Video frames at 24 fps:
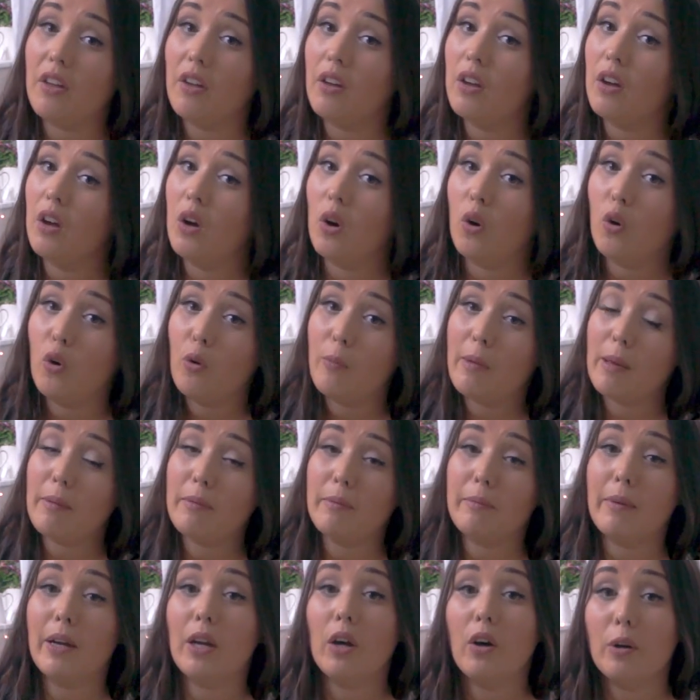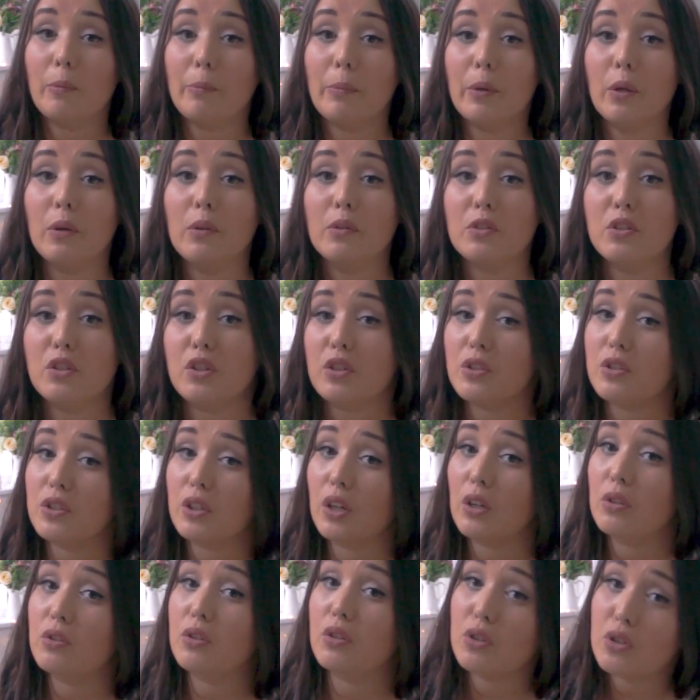leather, or maybe my Ugg boots
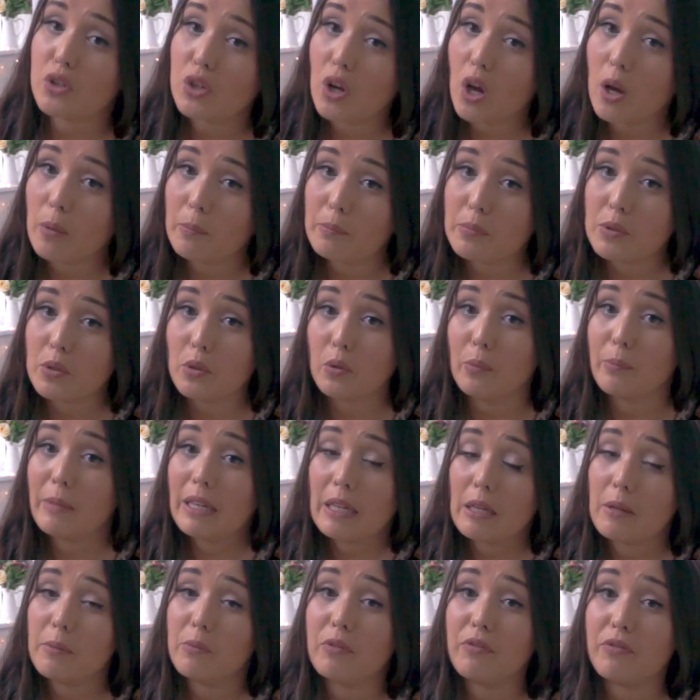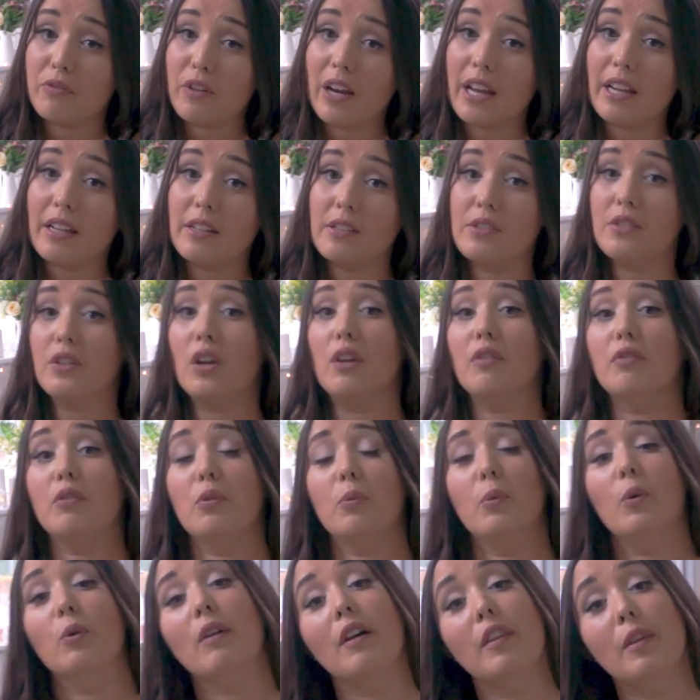just to go to the shops or meet up with friends, go
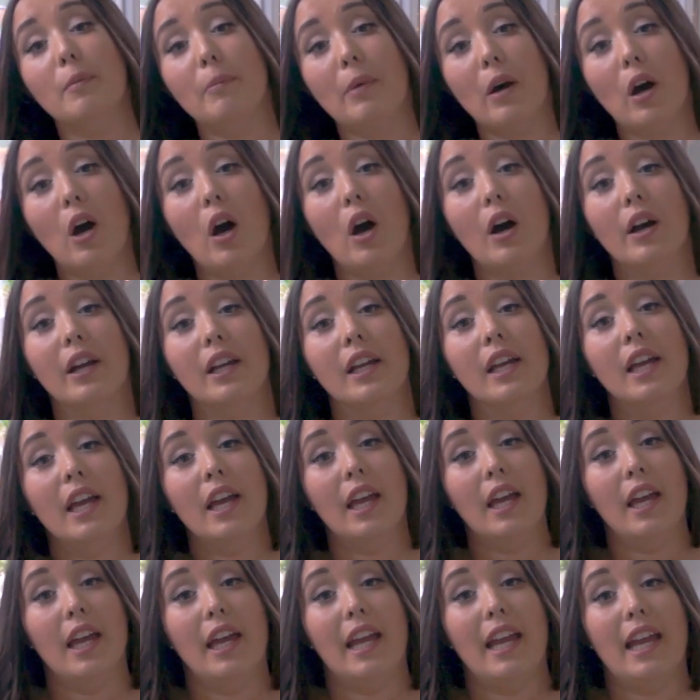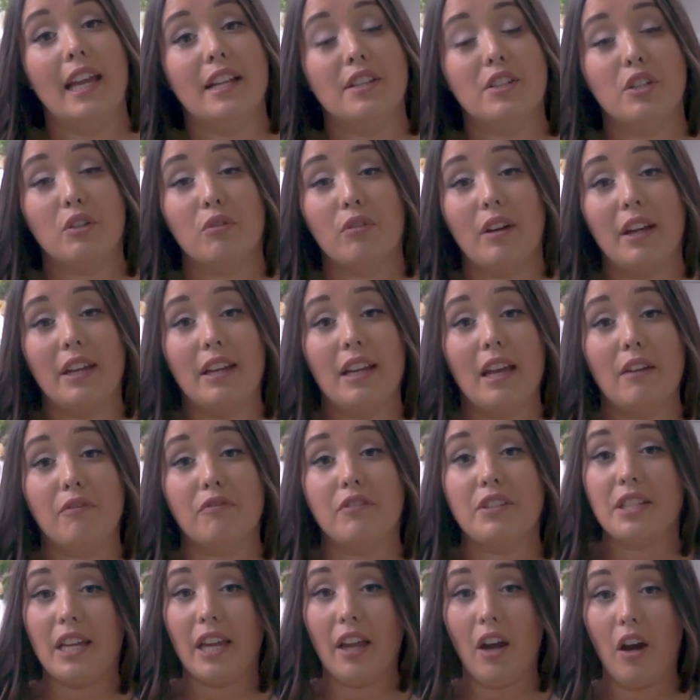for a walk around the park. It's a great
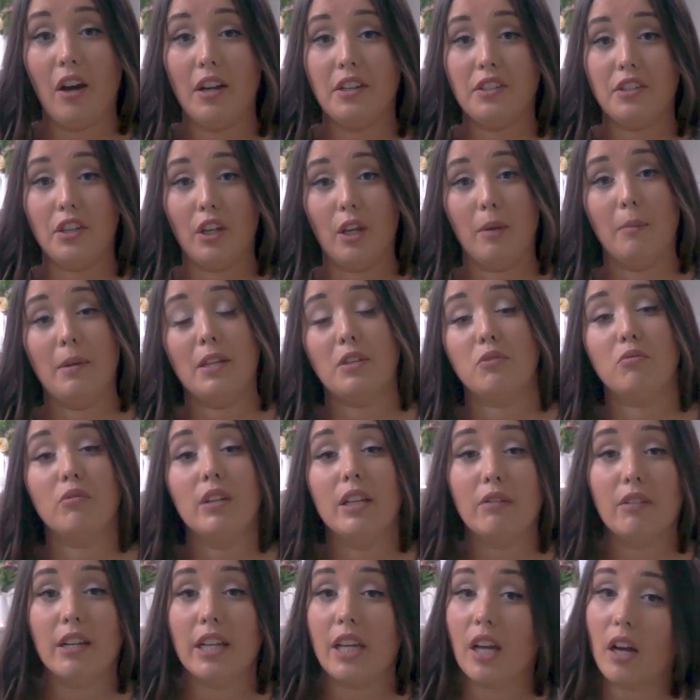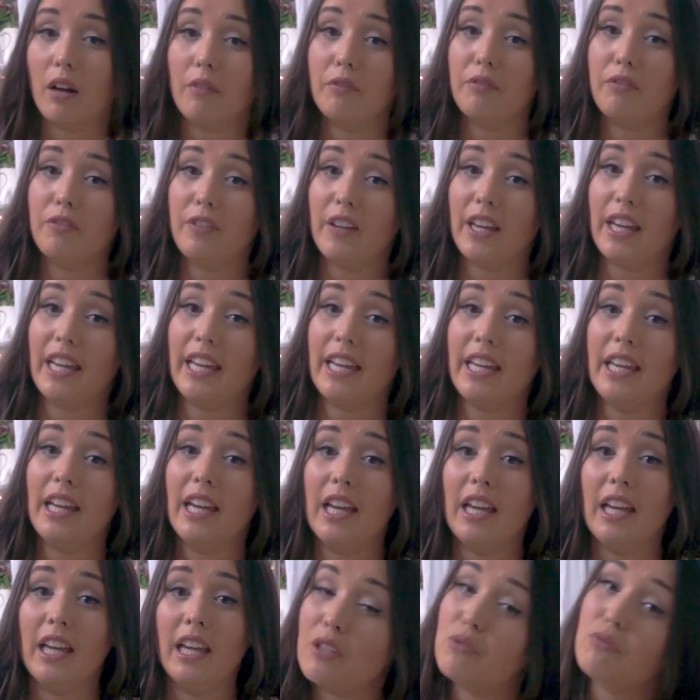everyday item. It's really, really
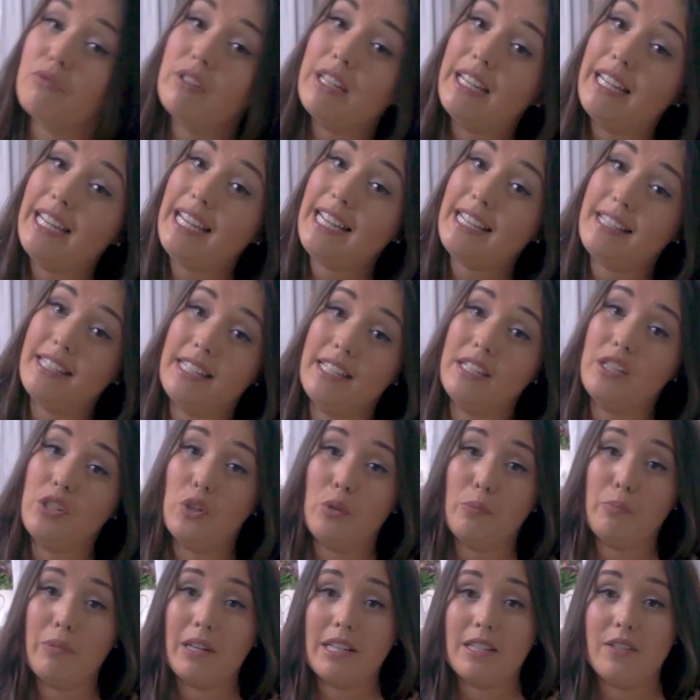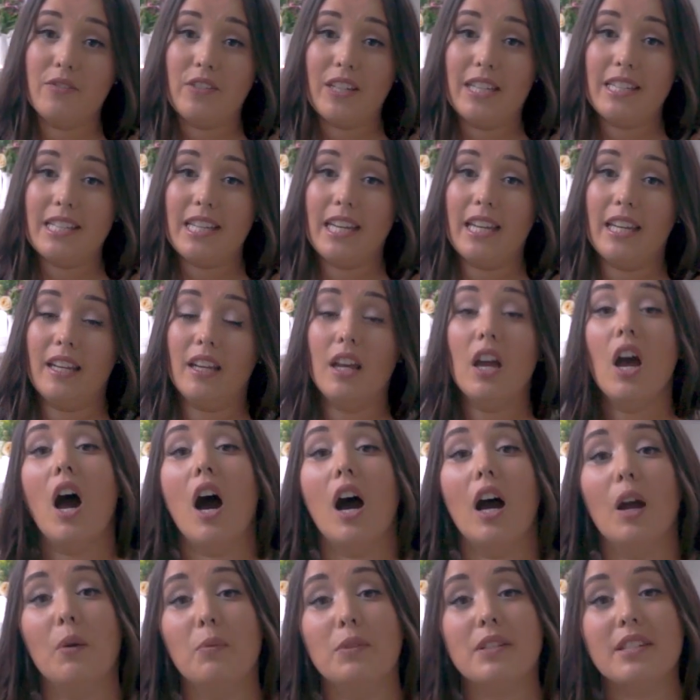comfy and really easy to breastfeed in.
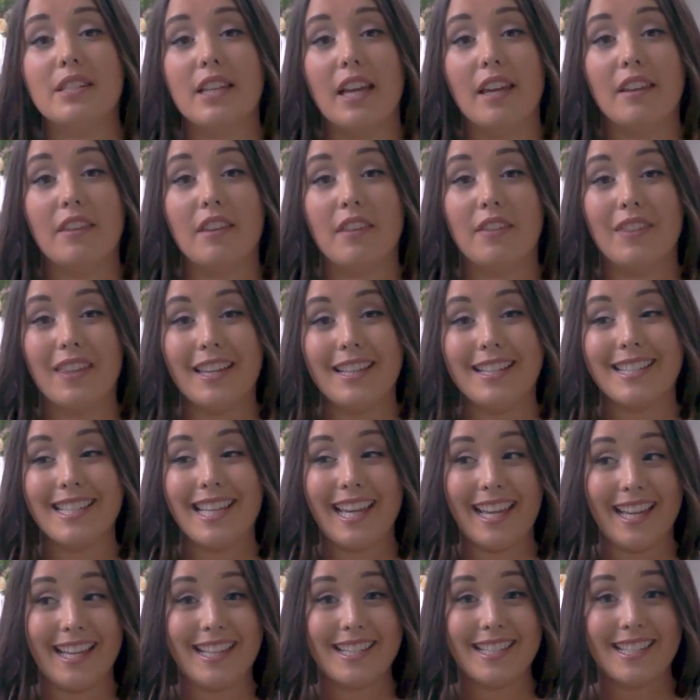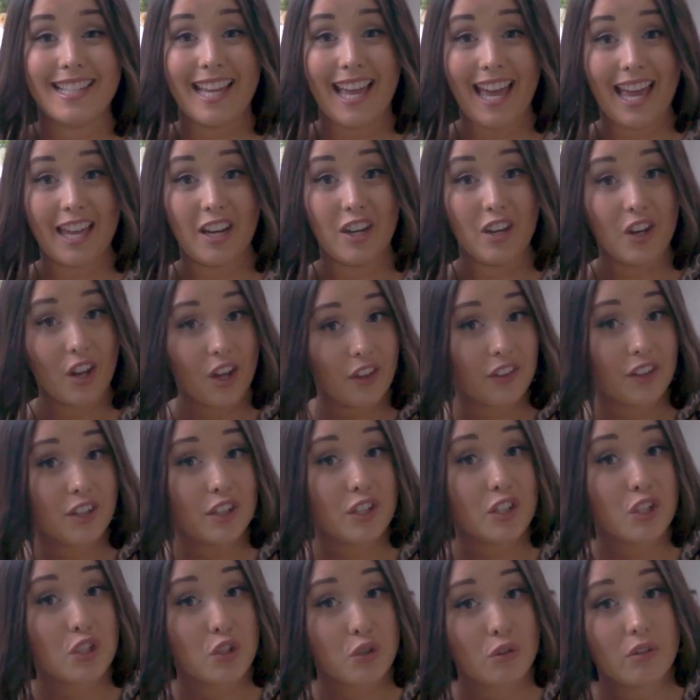I would say that this is
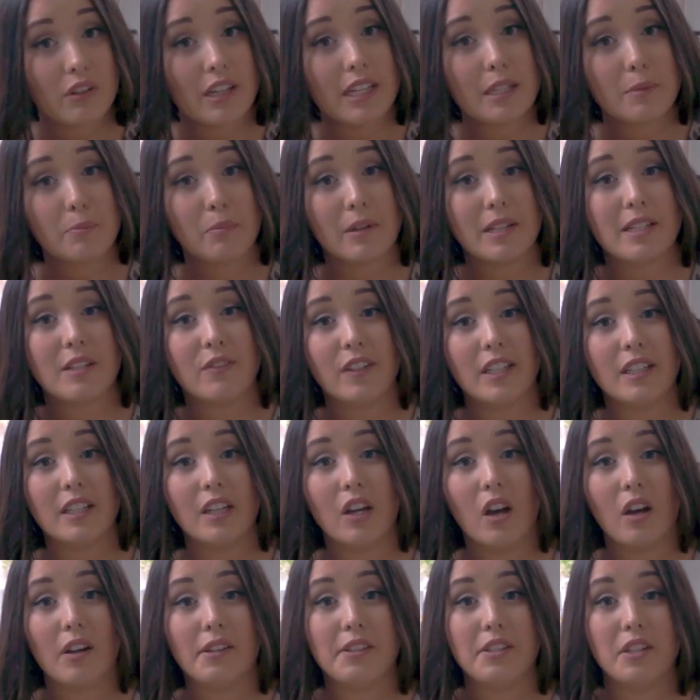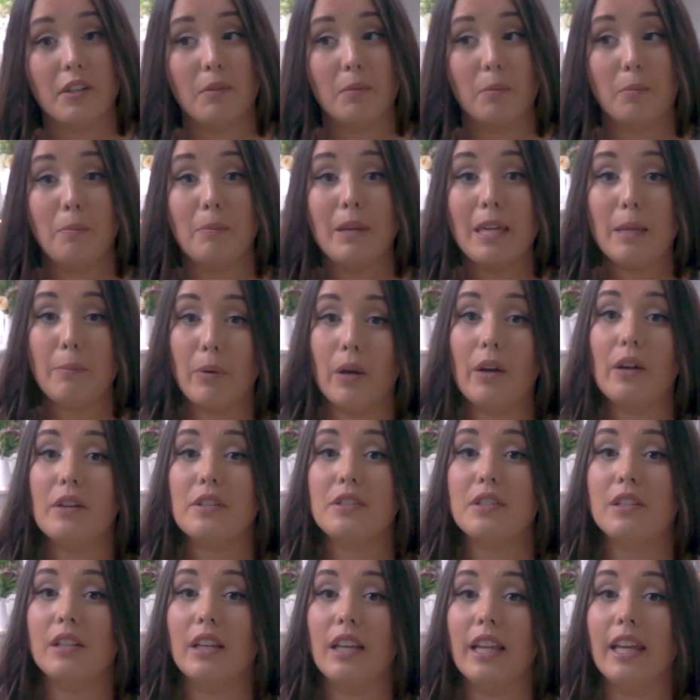another discreet breastfeeding item. Me
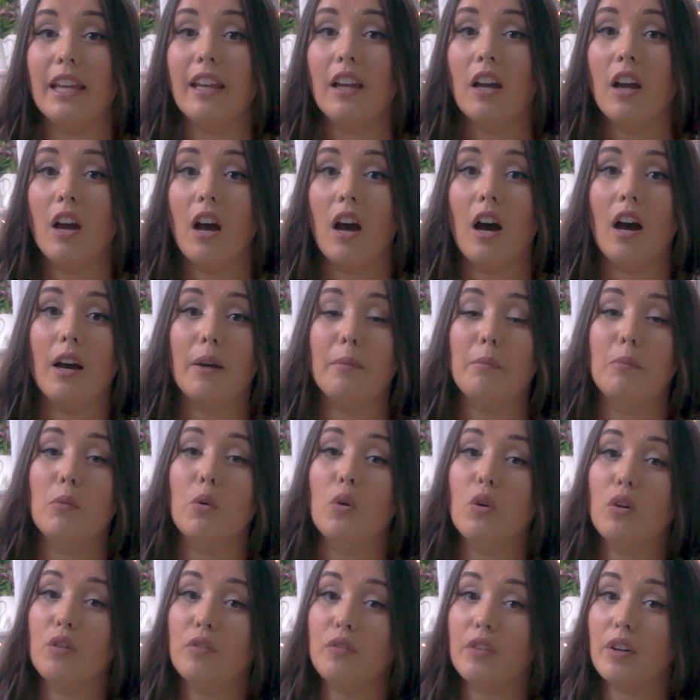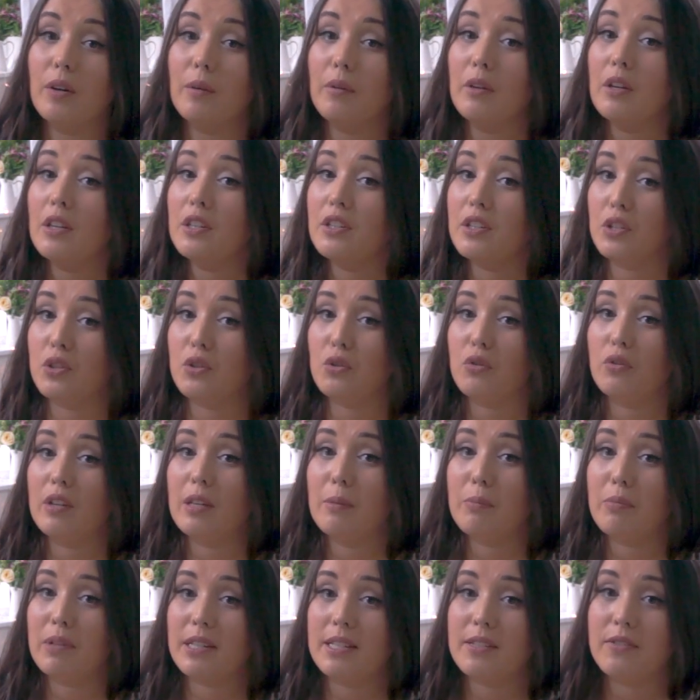personally, I'm more of a
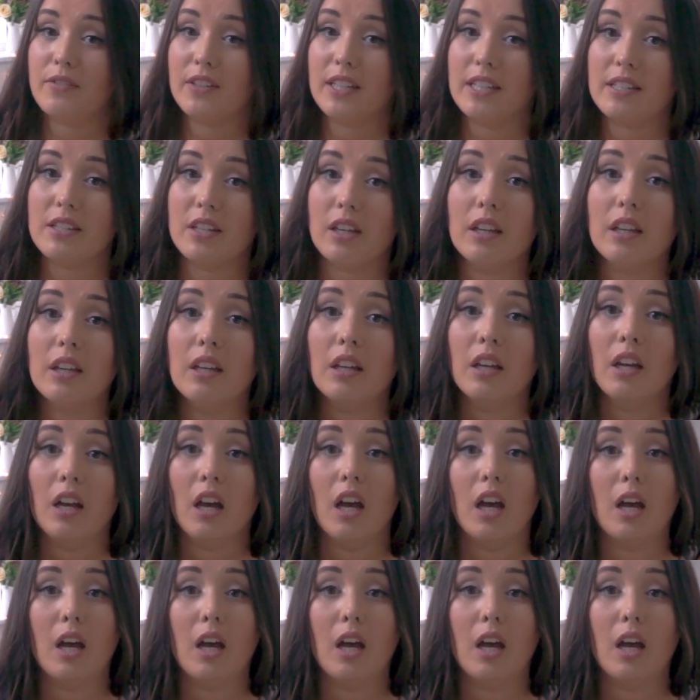discreet breastfeeder.